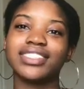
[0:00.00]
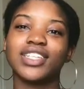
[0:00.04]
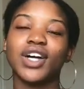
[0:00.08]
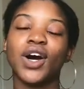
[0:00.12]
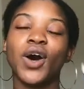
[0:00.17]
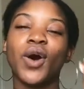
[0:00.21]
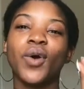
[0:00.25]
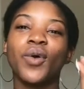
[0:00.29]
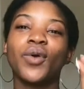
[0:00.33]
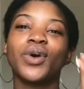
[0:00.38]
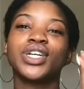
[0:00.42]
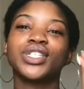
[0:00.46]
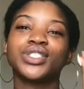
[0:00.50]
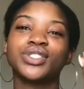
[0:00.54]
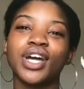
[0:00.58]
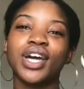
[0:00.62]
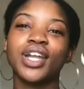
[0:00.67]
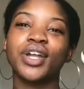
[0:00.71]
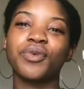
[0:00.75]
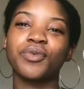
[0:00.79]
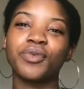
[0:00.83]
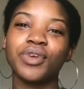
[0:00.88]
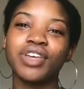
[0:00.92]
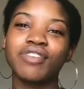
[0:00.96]
Always try to
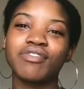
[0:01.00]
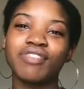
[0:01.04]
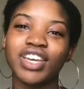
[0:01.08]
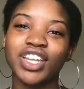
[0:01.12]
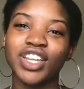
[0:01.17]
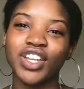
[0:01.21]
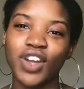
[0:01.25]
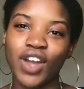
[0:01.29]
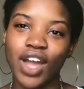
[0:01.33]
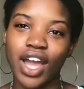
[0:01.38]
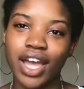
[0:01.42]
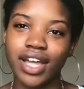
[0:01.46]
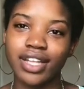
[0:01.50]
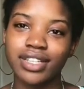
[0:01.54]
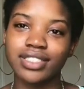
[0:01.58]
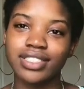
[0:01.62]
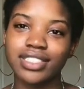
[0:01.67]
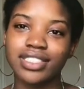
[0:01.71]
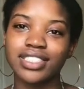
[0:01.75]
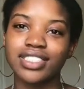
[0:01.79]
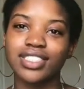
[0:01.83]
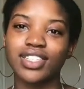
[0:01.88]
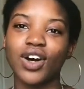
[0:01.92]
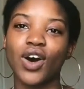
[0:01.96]
weave in your ends.
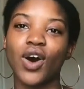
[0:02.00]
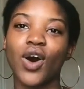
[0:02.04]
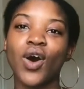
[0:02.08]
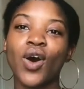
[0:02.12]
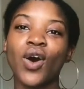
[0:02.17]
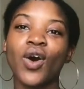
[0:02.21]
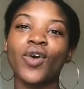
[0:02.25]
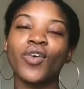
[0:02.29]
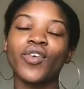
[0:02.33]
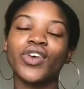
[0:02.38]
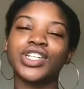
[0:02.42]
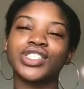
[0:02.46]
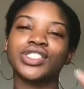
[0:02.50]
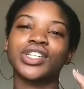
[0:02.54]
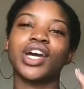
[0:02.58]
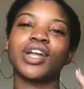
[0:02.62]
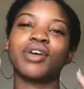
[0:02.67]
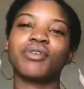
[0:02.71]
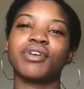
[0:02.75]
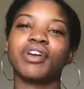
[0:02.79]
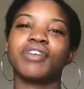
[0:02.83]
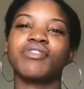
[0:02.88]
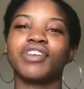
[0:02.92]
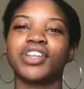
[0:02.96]
Always try to
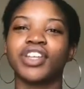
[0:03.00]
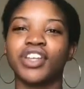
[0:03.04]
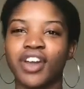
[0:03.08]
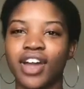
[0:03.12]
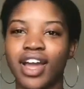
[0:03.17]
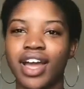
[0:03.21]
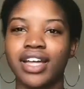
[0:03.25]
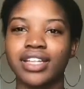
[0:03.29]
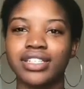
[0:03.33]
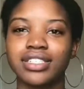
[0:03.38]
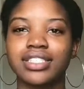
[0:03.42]
weave in your ends.